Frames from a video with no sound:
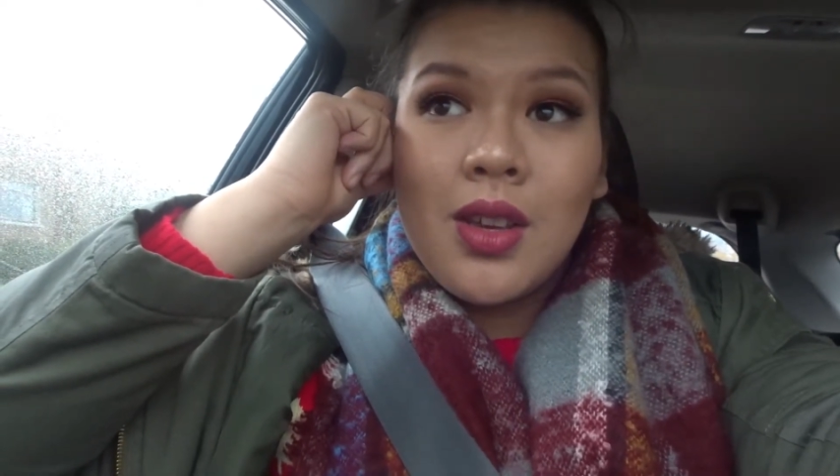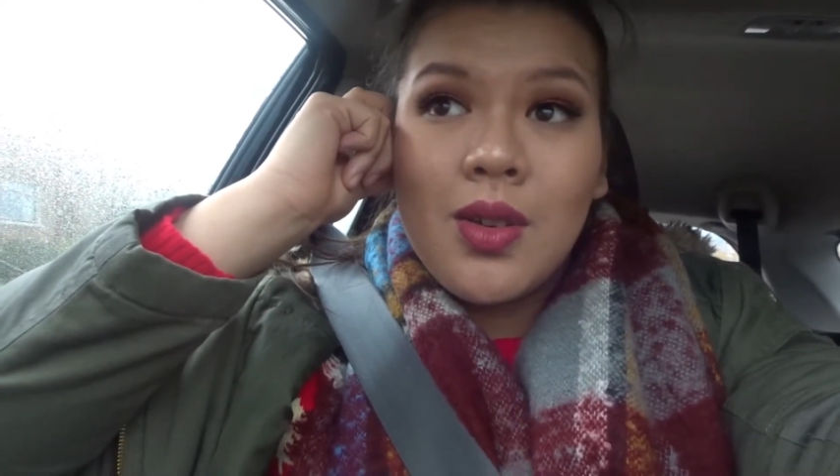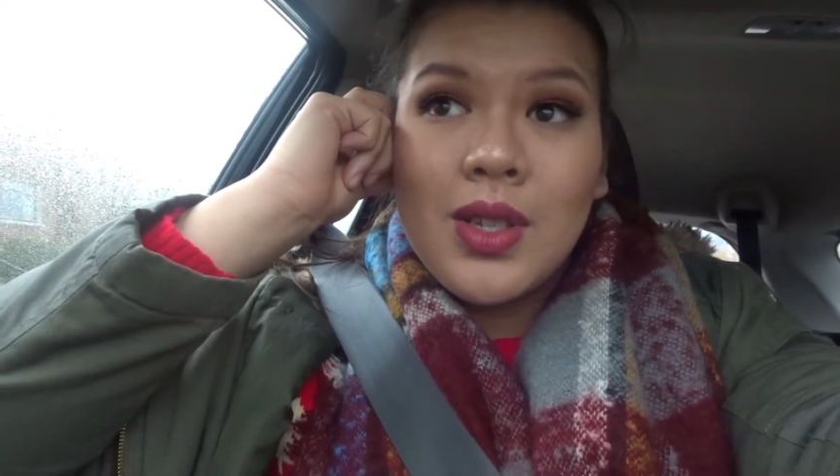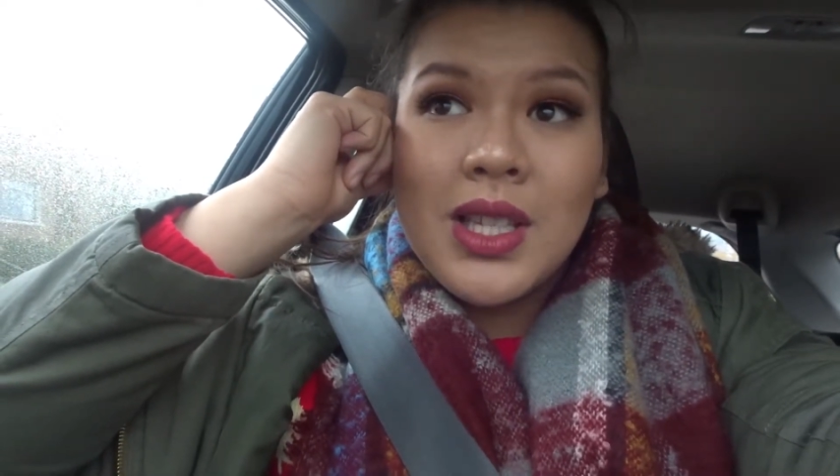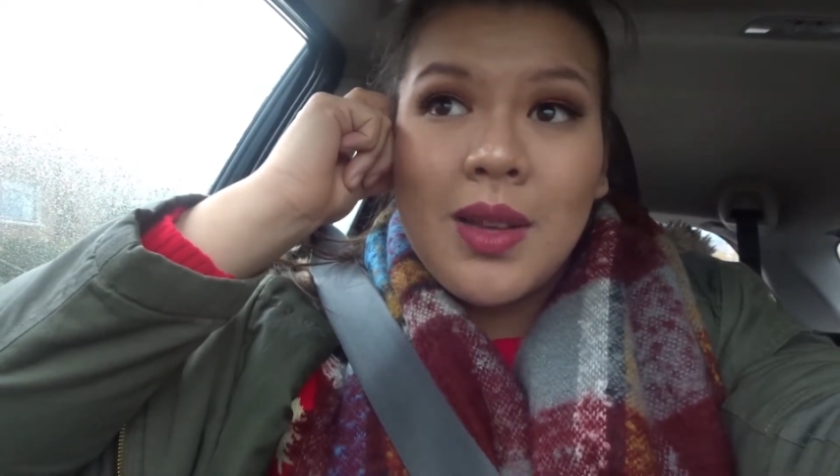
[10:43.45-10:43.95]

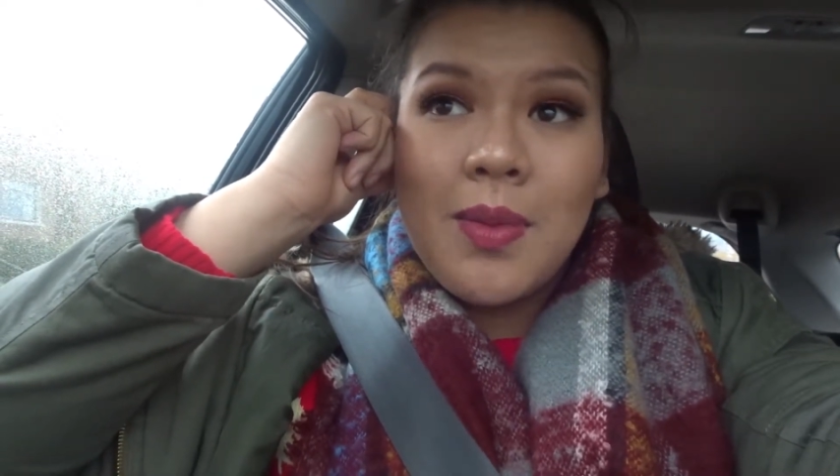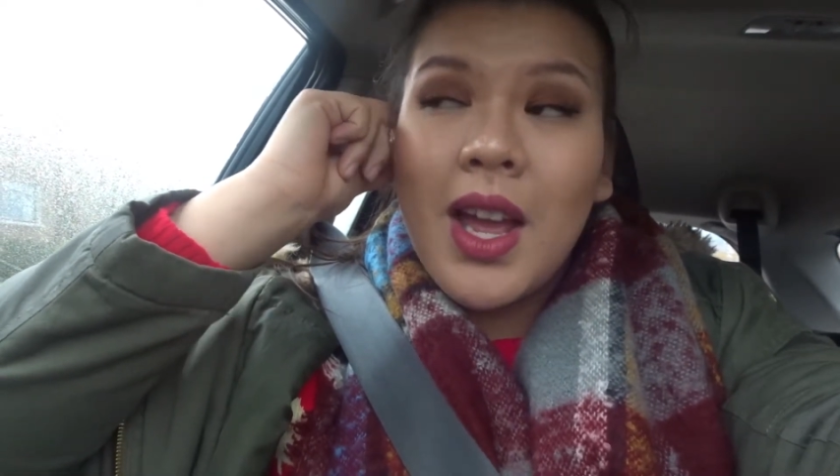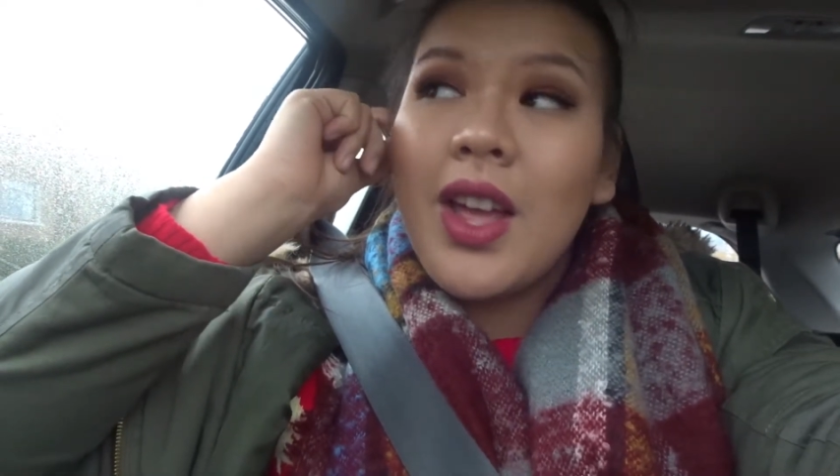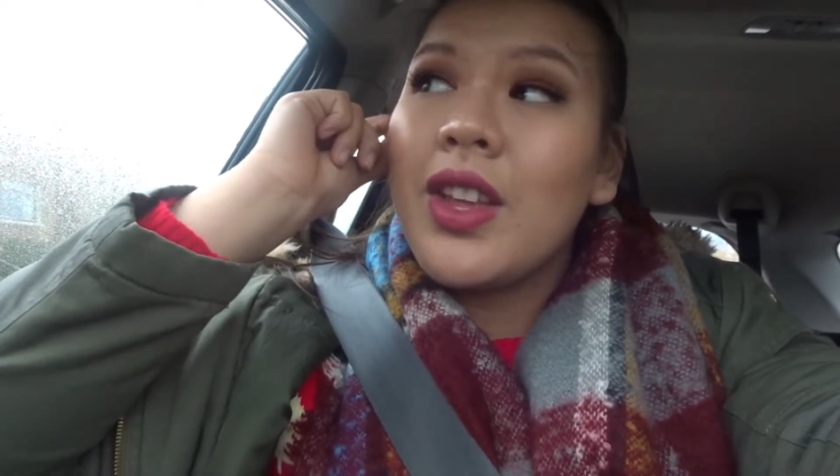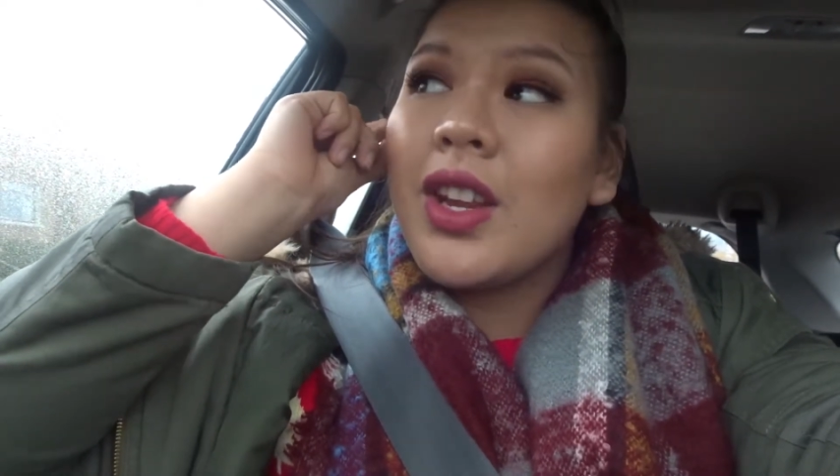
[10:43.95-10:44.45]
go see my
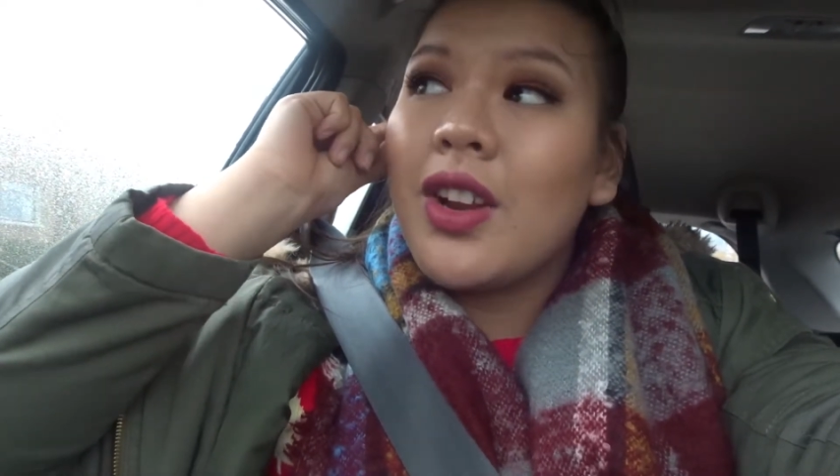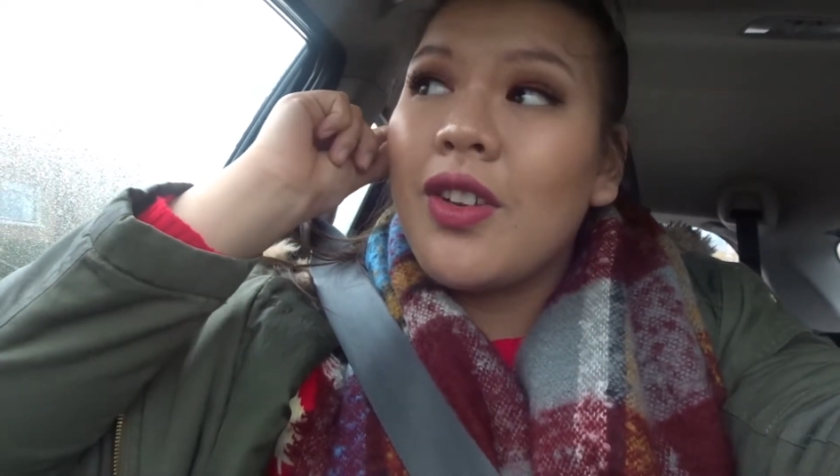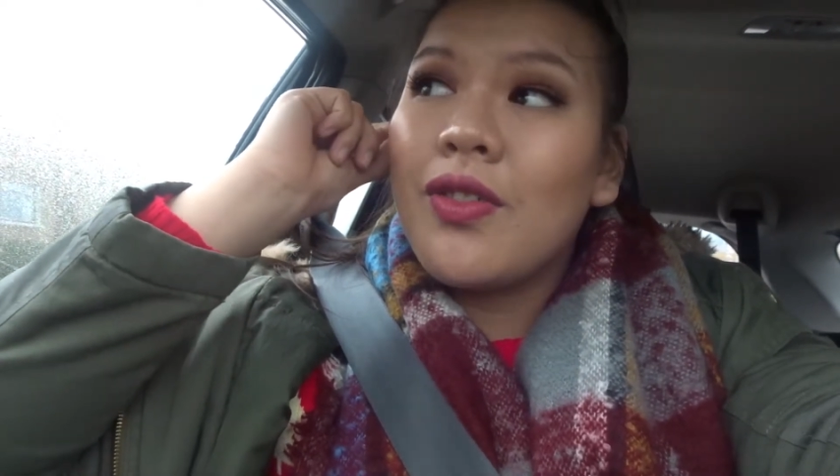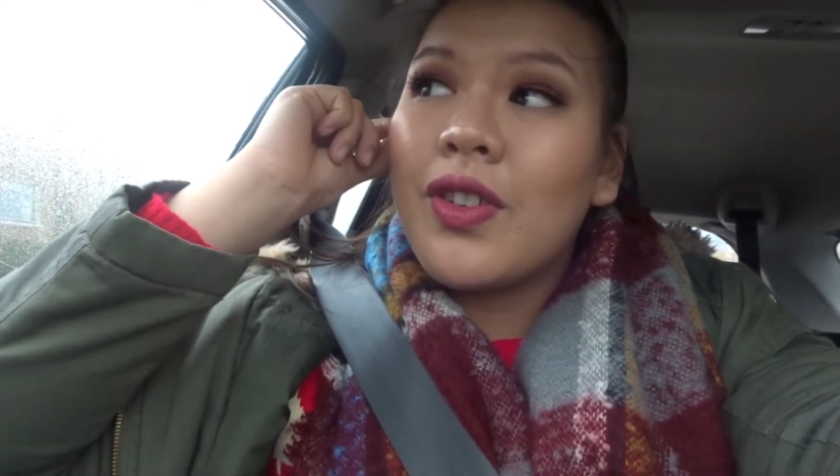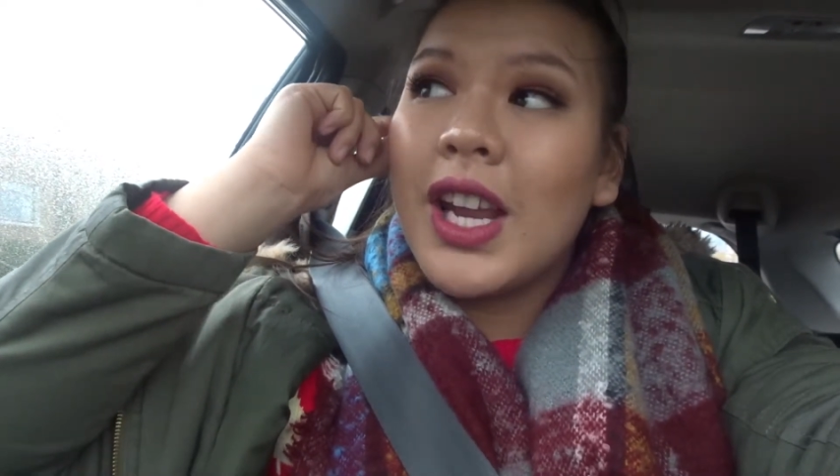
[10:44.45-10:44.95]
other
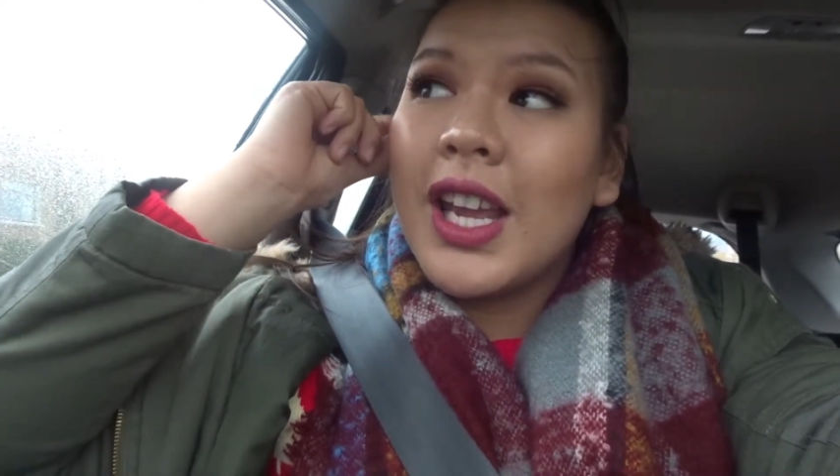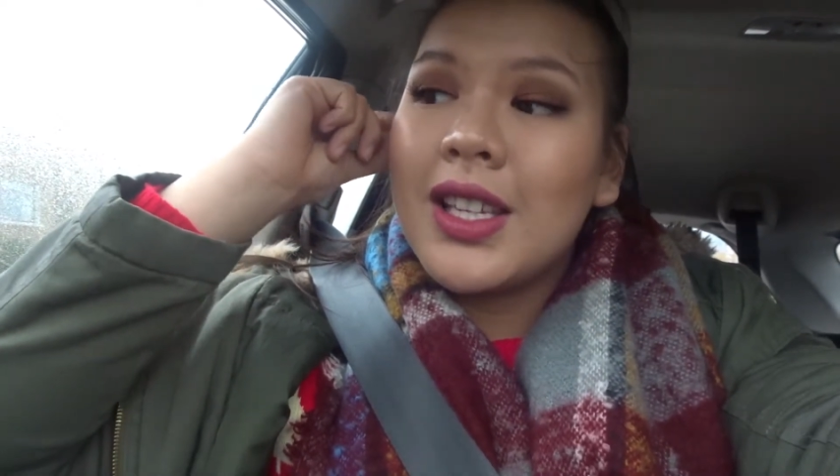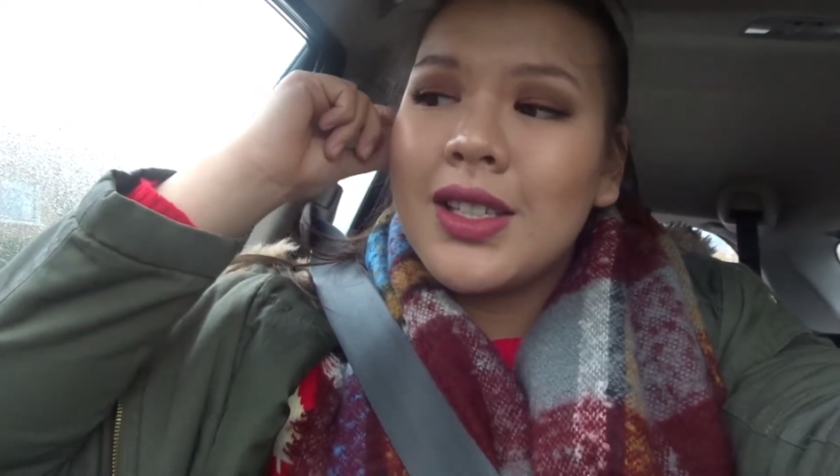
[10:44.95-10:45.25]
girlfriend.